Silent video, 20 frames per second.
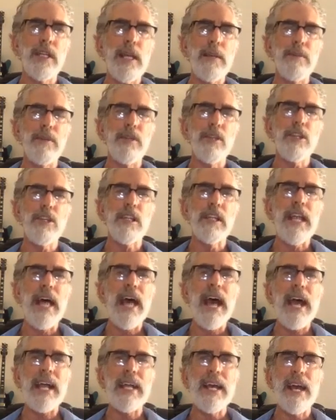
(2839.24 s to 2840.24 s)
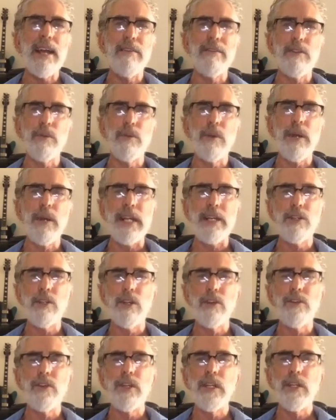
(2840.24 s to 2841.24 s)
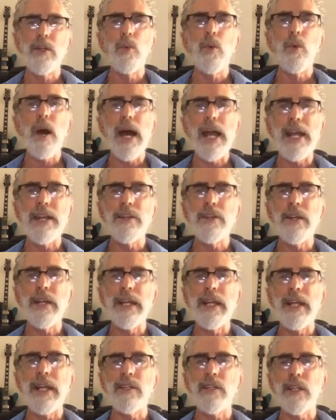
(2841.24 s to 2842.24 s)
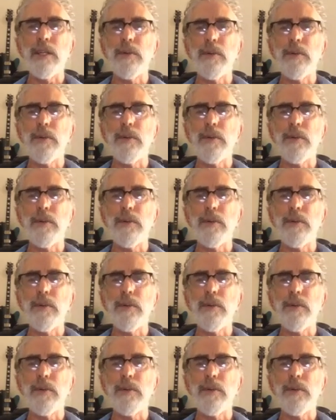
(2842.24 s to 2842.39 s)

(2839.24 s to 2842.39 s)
Keep the slack out of the rein. So if you need to widen your hands, that's